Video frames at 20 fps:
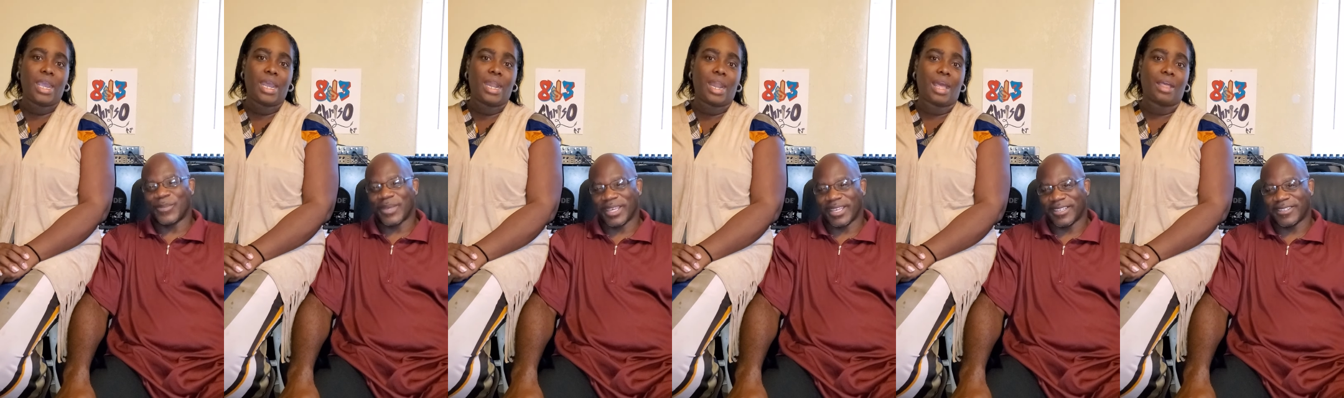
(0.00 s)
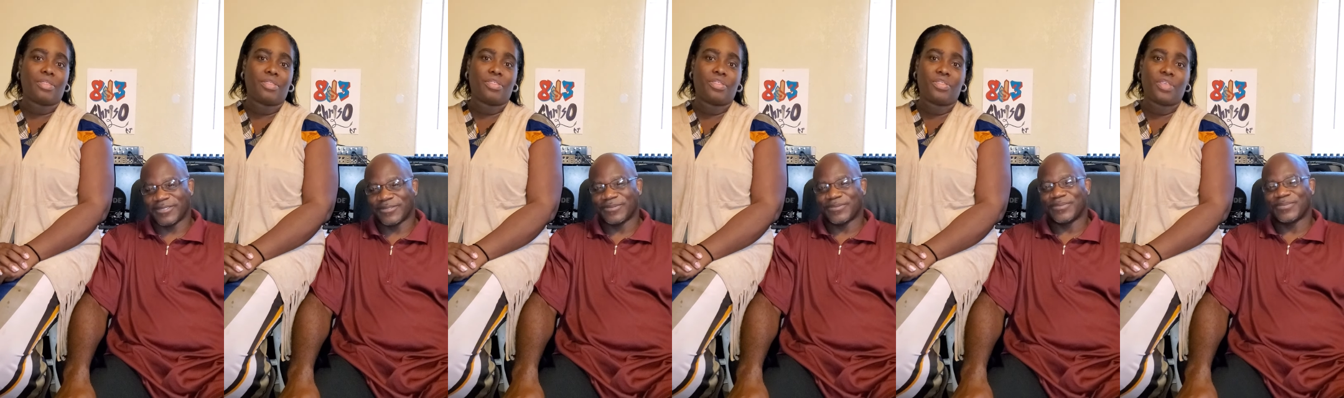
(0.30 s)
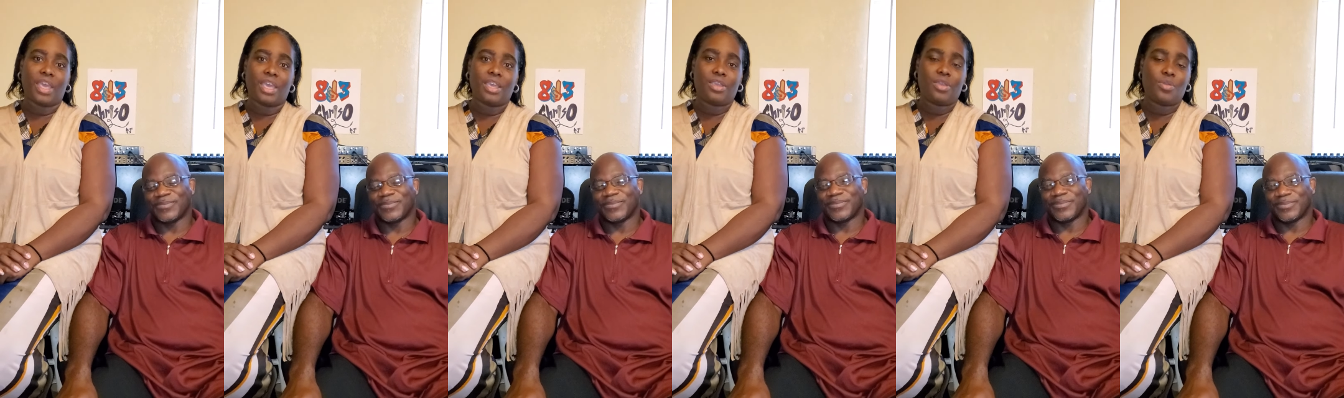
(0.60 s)
Speaker 1: And I
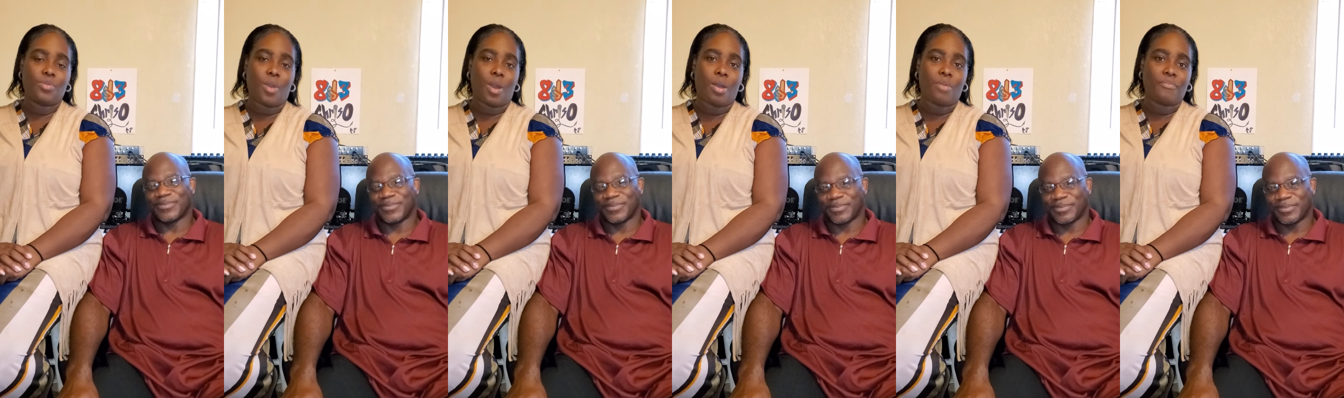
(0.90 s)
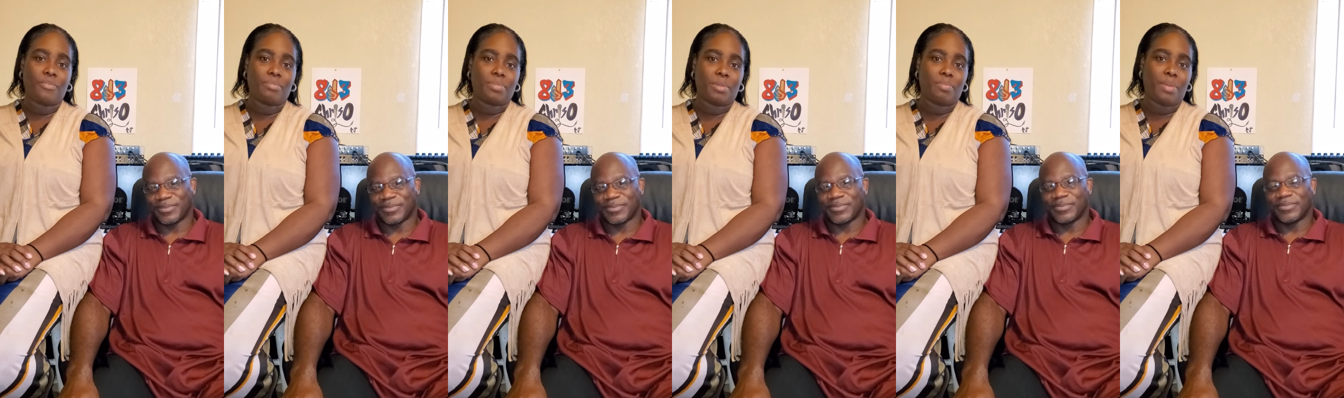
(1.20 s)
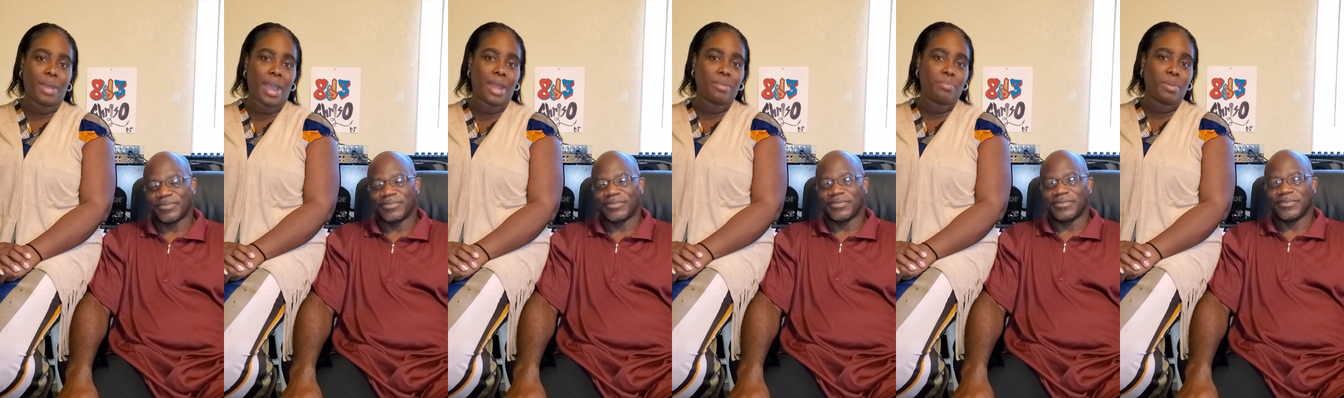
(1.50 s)
thank you all from the
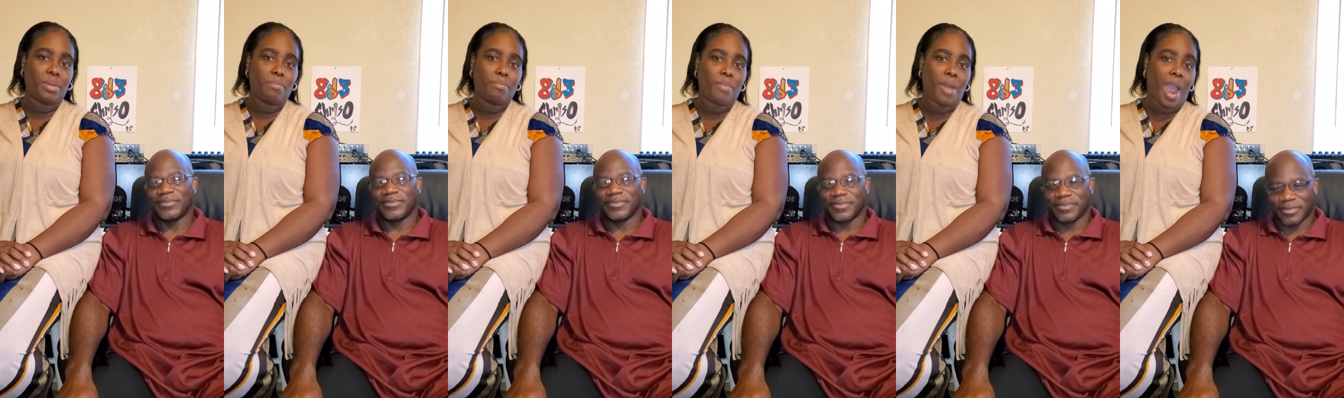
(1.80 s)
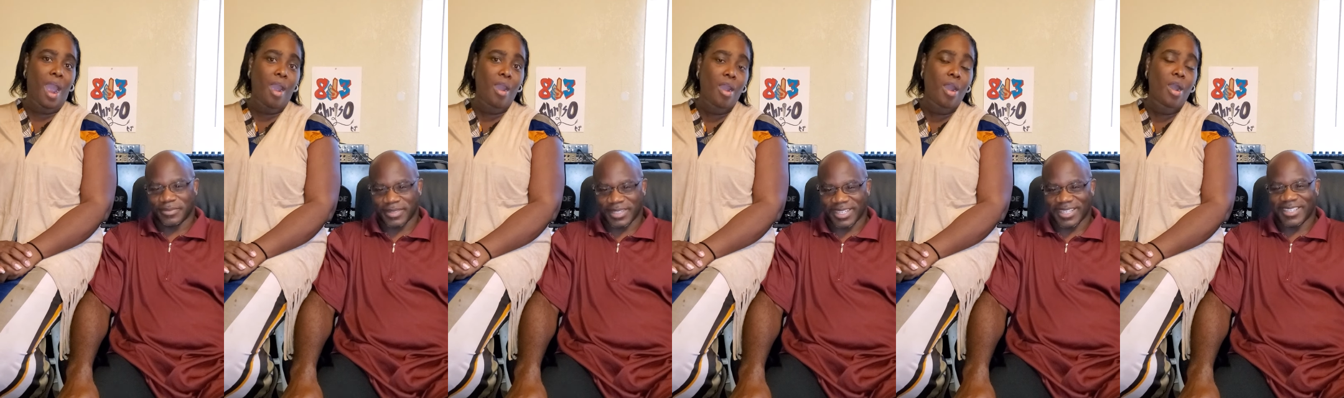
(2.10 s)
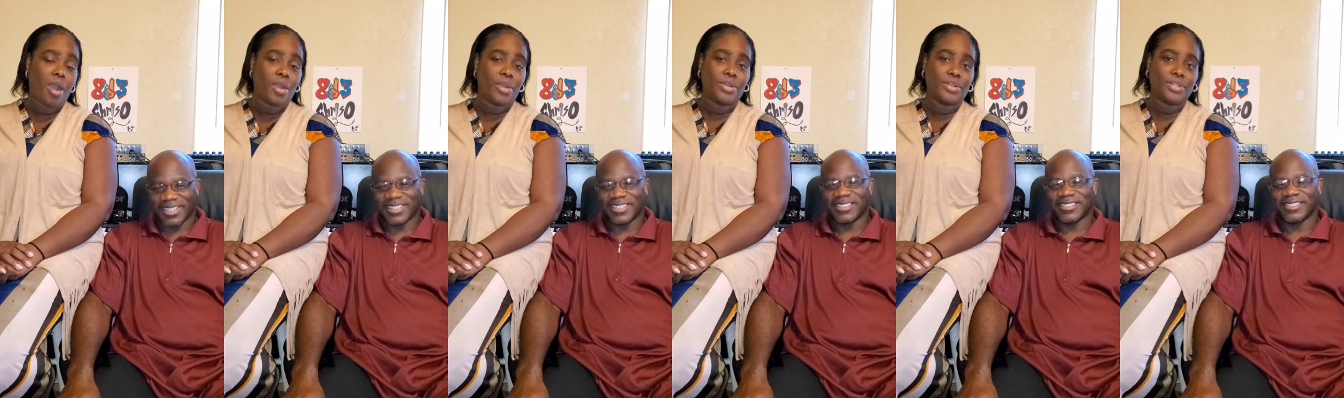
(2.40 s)
bottom of our
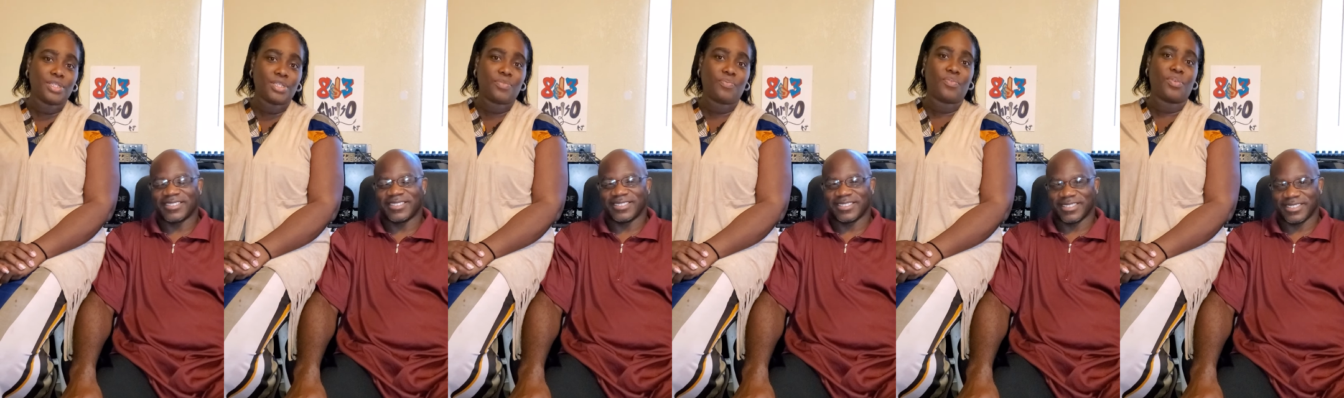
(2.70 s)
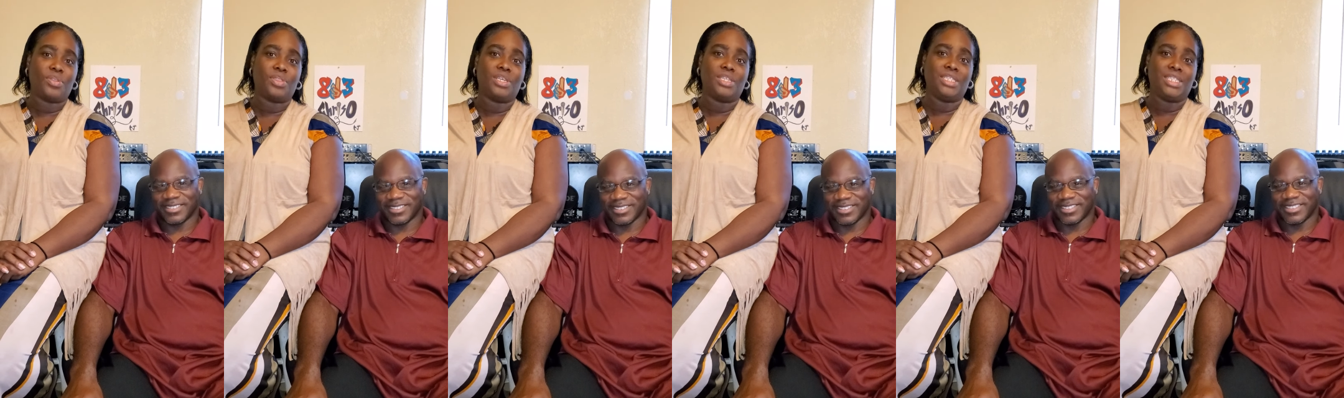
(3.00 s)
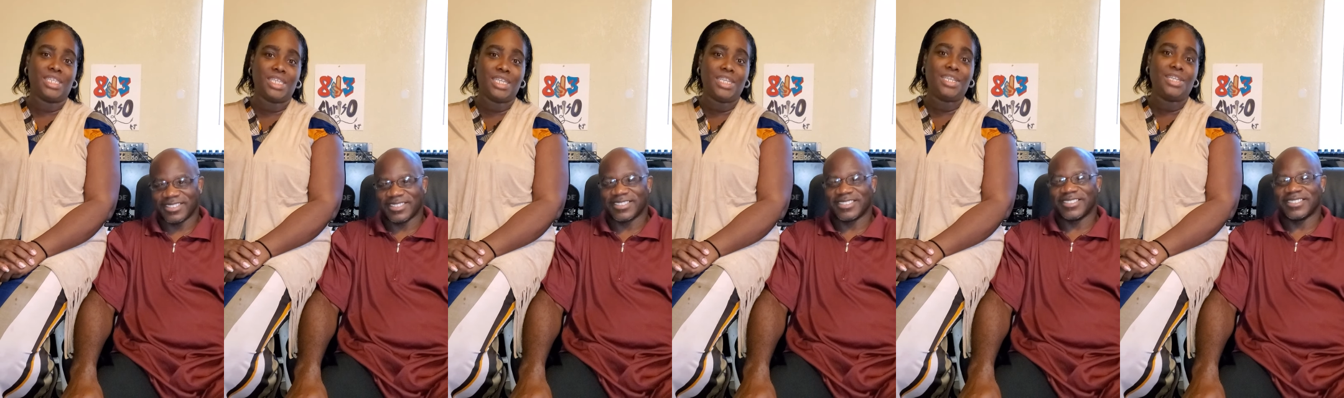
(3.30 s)
hearts for the
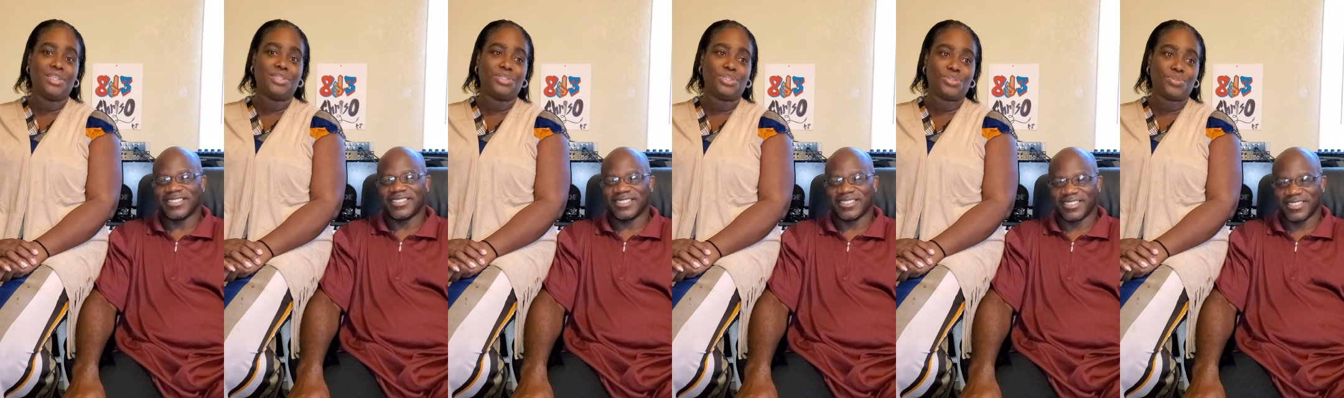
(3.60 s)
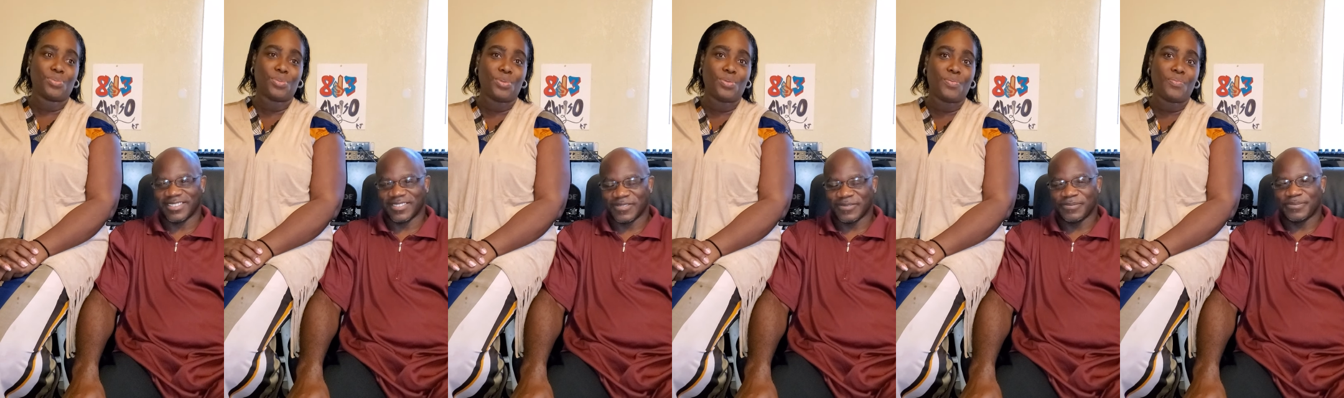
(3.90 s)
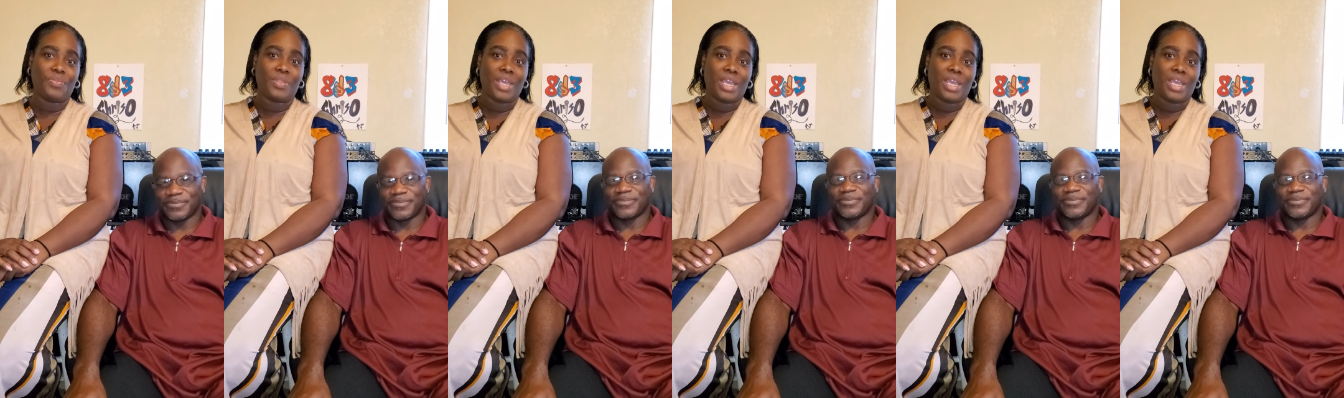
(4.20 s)
deed and truth